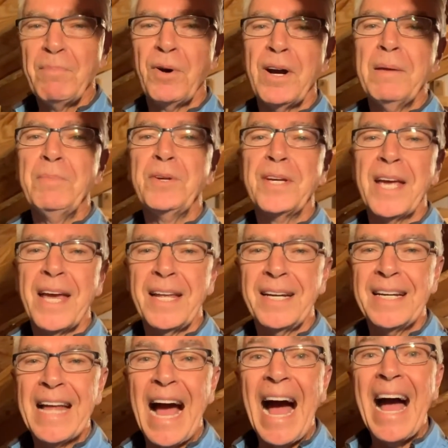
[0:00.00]
Maury
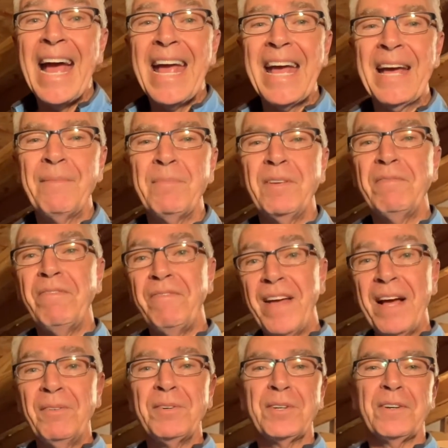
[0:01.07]
Buchanan. I am the
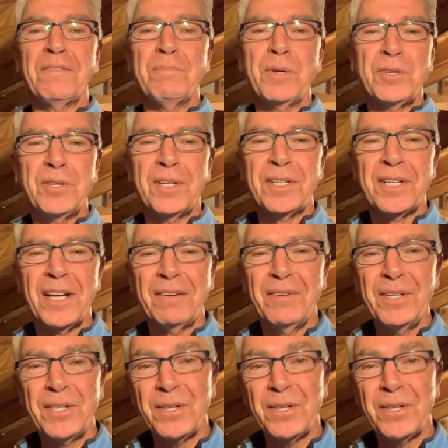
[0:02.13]
founder of Mission Discovery,